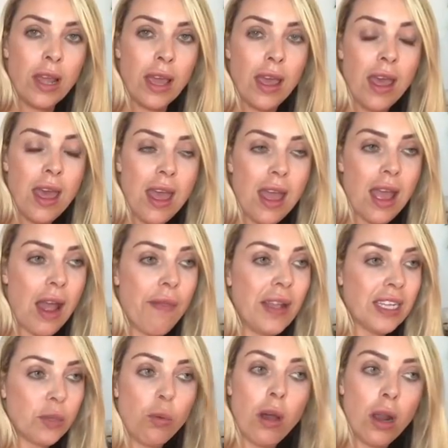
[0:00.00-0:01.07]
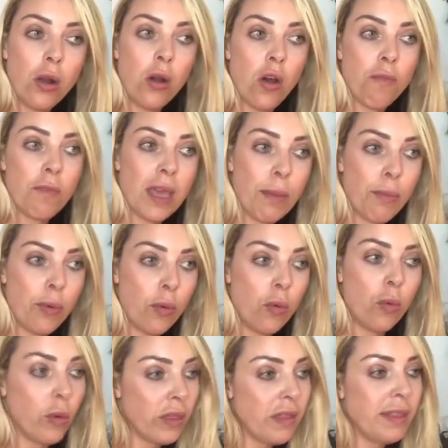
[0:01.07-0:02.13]
it. And that's why a lot of
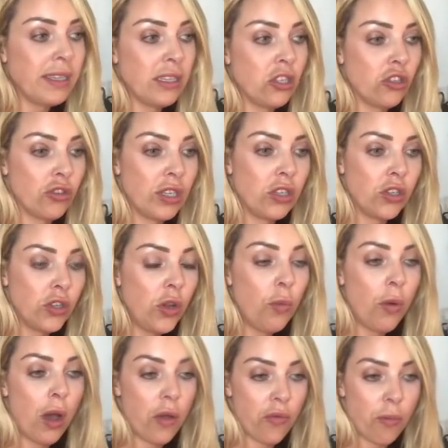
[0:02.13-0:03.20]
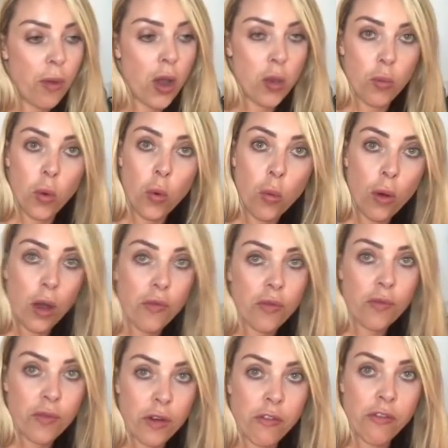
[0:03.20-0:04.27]
people within this industry do work from home or work
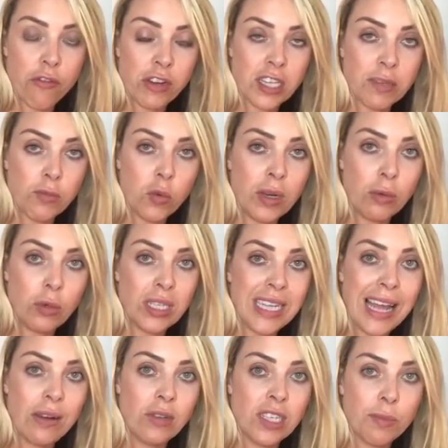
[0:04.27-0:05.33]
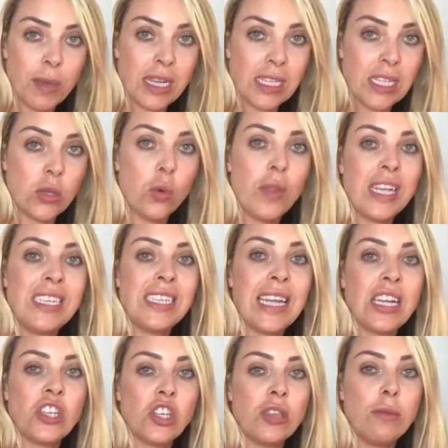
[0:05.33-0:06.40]
from very, very small little salon spaces, or they
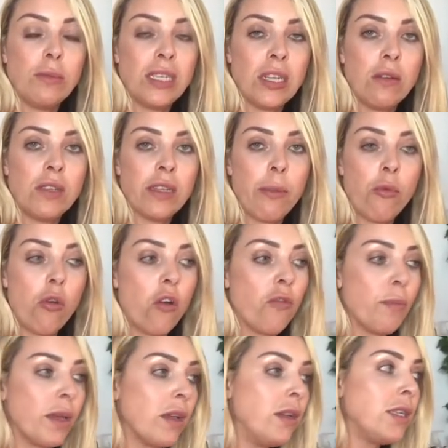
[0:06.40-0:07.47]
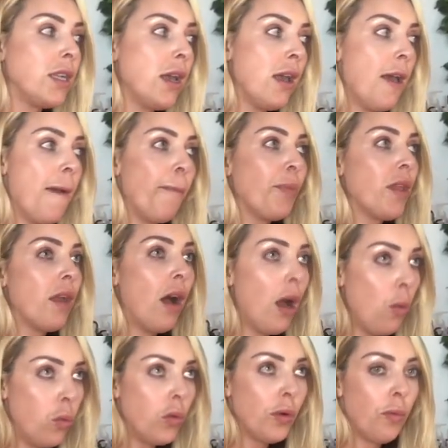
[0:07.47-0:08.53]
section themselves somewhere off, because
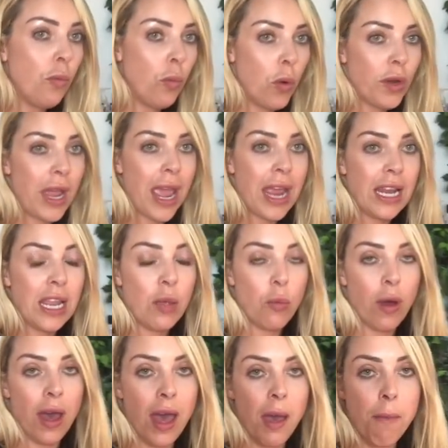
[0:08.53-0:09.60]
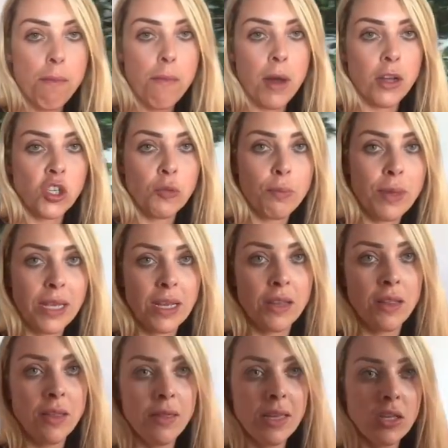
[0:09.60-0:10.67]
I wouldn't want anywhere much bigger
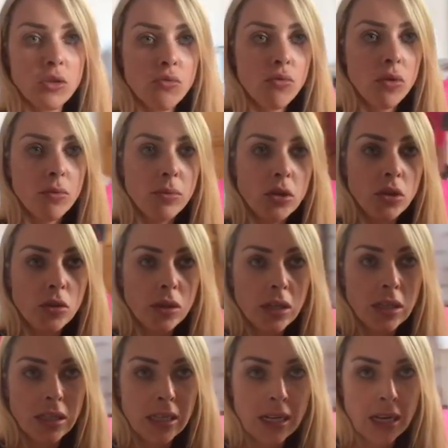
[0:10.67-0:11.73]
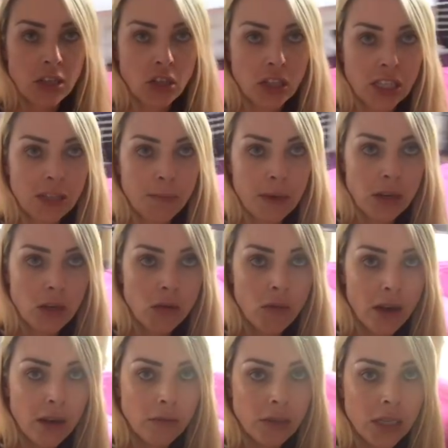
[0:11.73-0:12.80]
than this room. As you can see, let's just spin you
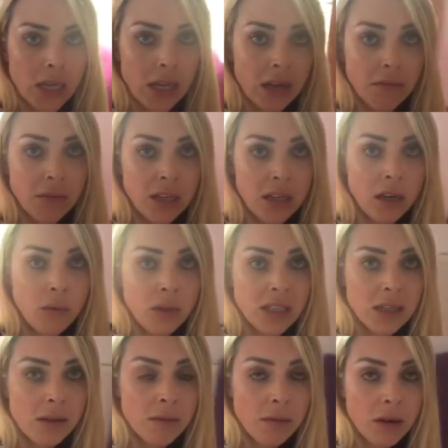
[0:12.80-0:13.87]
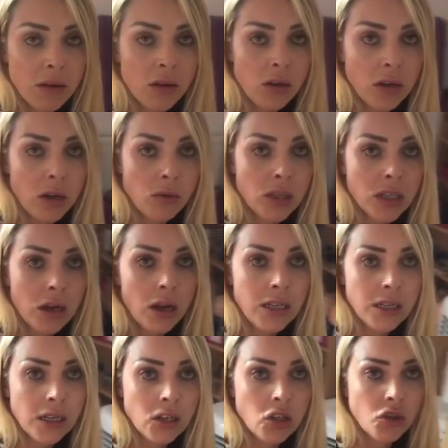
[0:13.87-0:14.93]
around here. You know, it's a good old
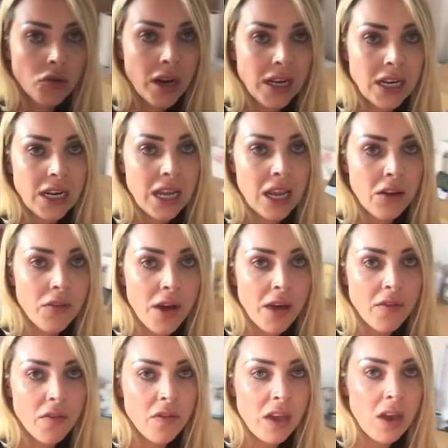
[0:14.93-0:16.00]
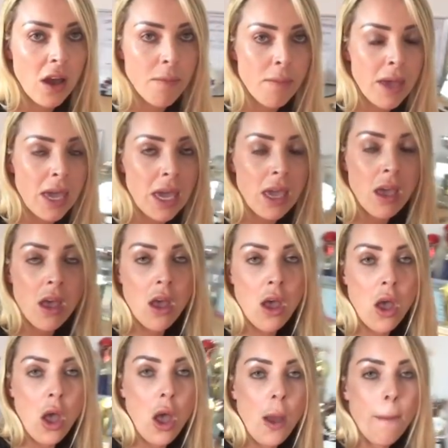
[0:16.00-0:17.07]
size. I can train in here if I have a VIP.
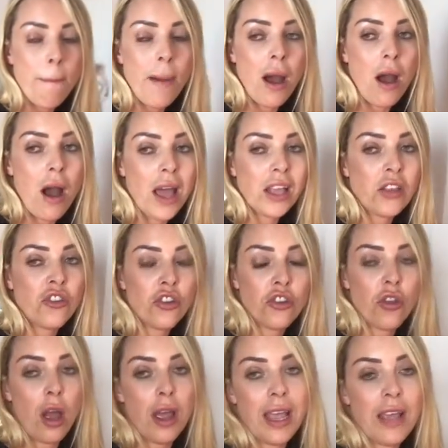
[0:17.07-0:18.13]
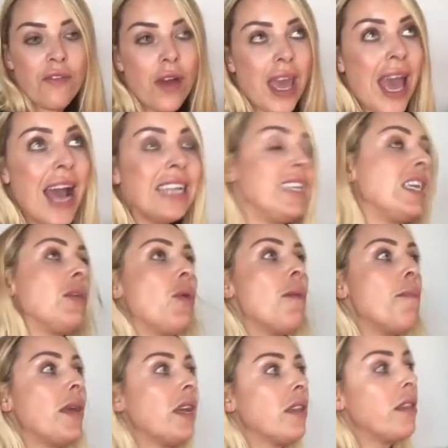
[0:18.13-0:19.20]
But if I had anywhere
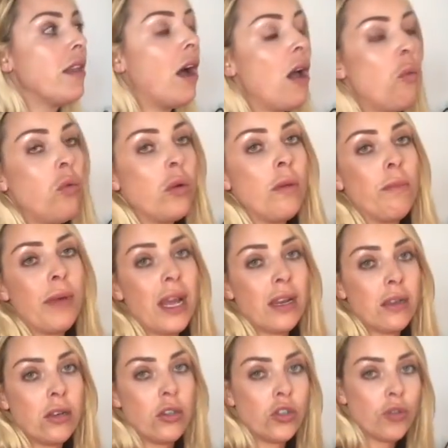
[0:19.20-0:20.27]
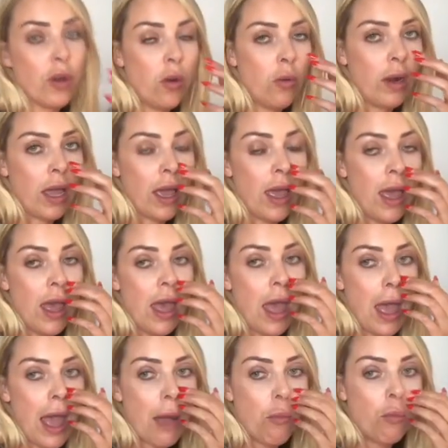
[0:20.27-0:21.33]
bigger than that, I wouldn't be able to control it.
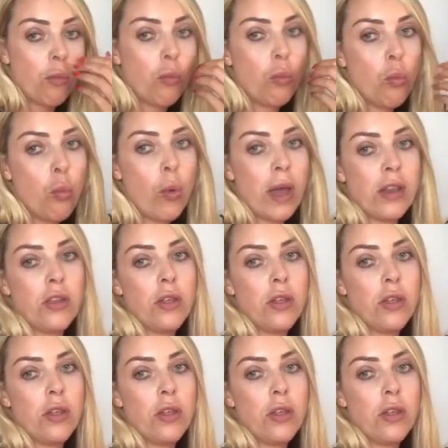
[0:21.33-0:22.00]
And when